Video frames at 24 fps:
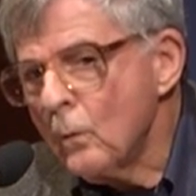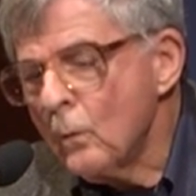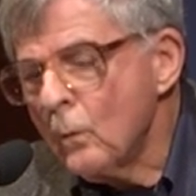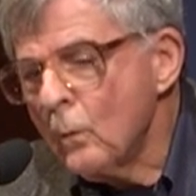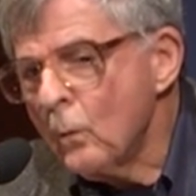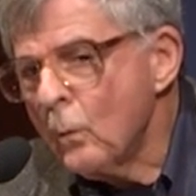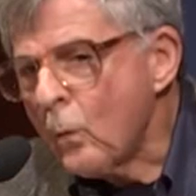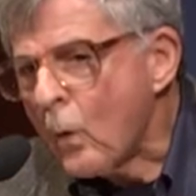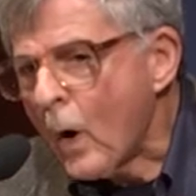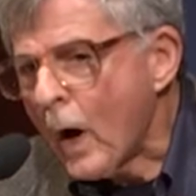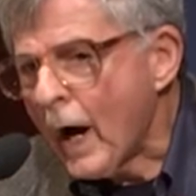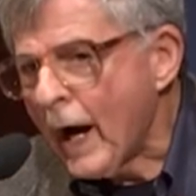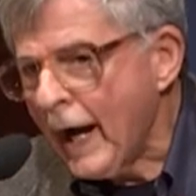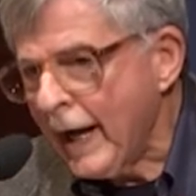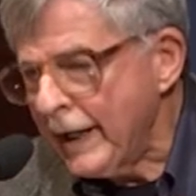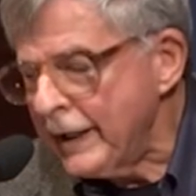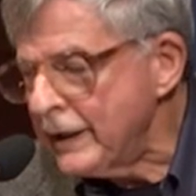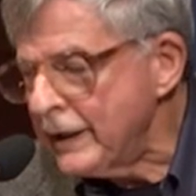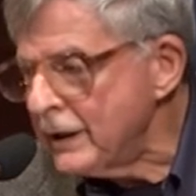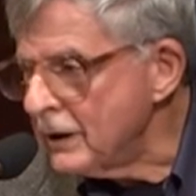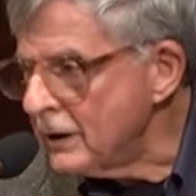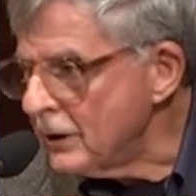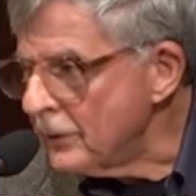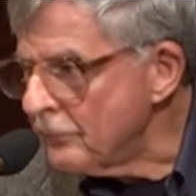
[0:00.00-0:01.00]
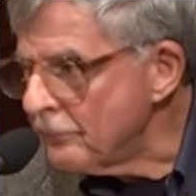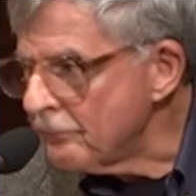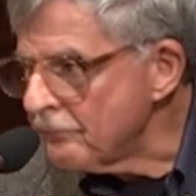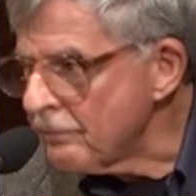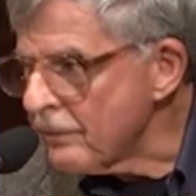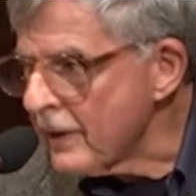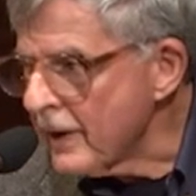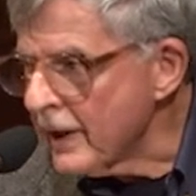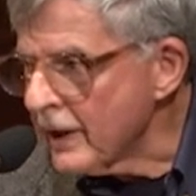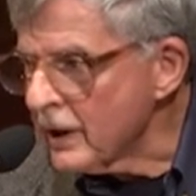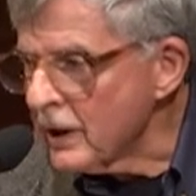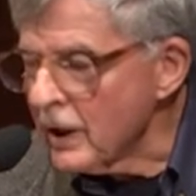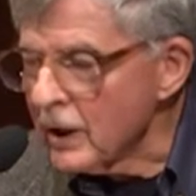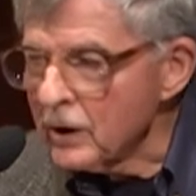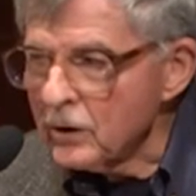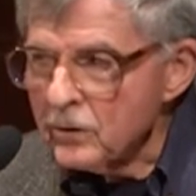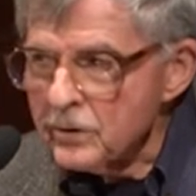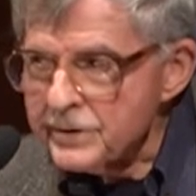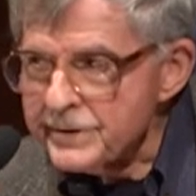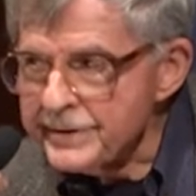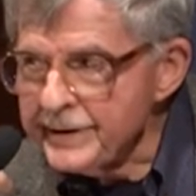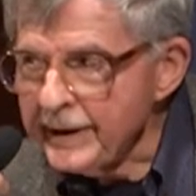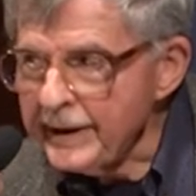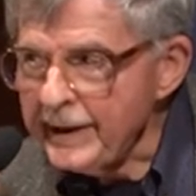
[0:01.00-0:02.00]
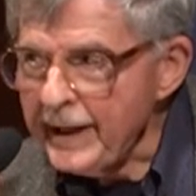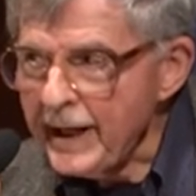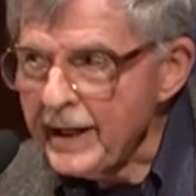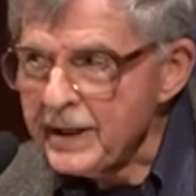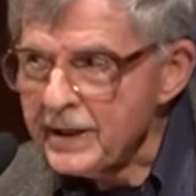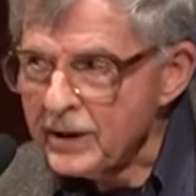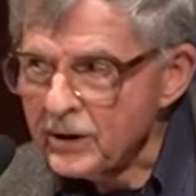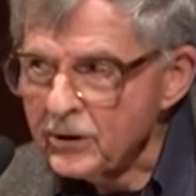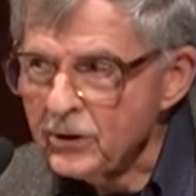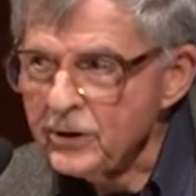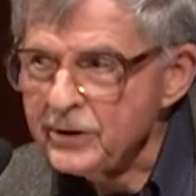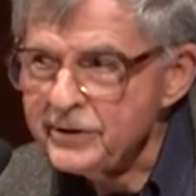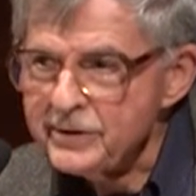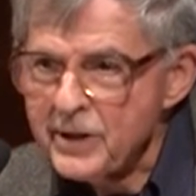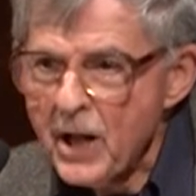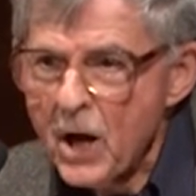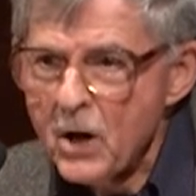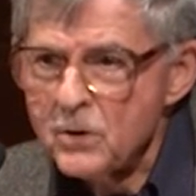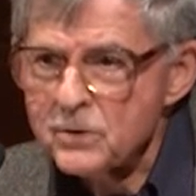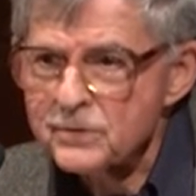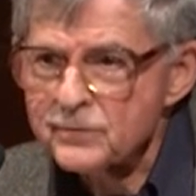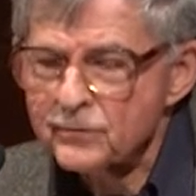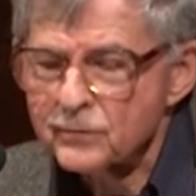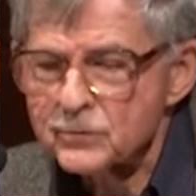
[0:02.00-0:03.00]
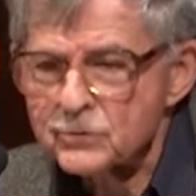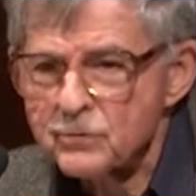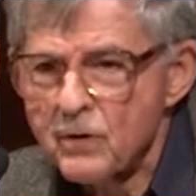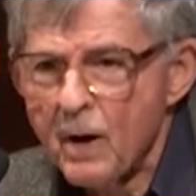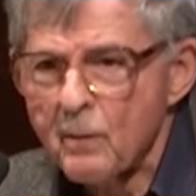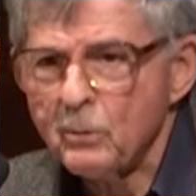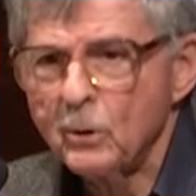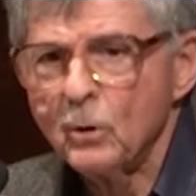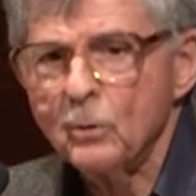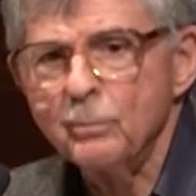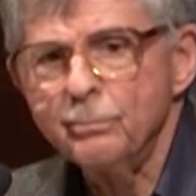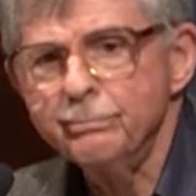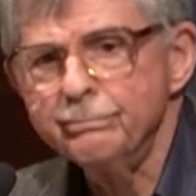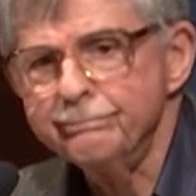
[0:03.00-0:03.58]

Why? Because they had a good nose for trouble.